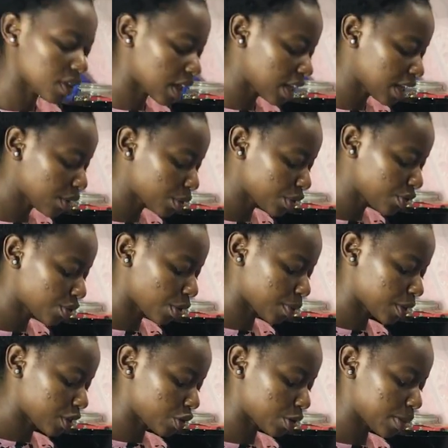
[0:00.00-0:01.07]
the liquid from
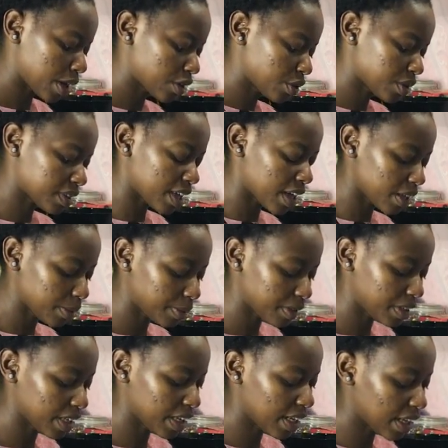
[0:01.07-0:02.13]
the tomatoes helps
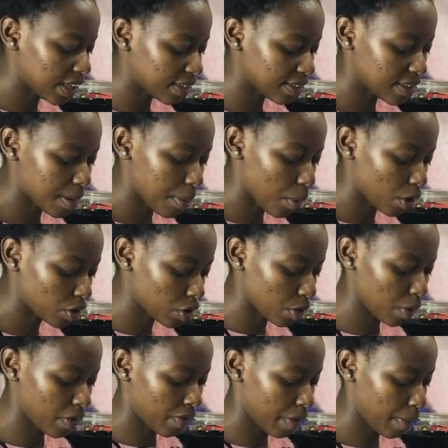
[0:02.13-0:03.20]
deglaze the bottom
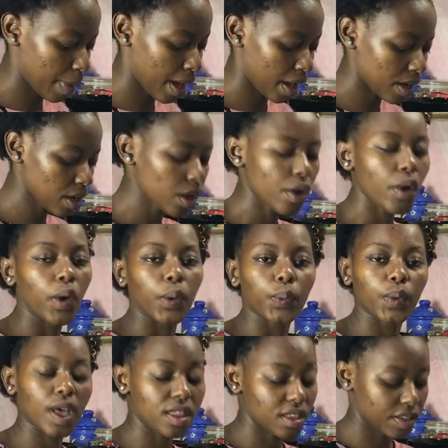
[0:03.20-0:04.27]
of the pan
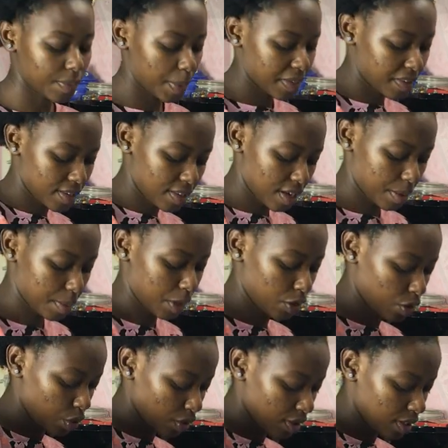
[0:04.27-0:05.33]
where the spices have been
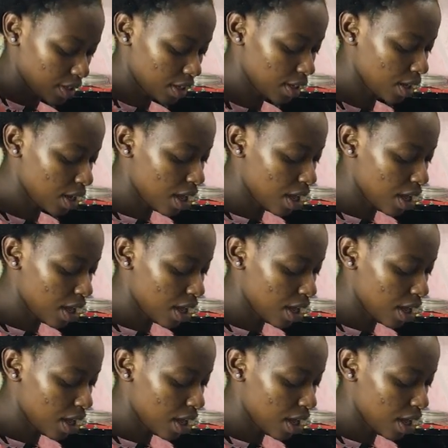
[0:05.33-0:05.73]
toasting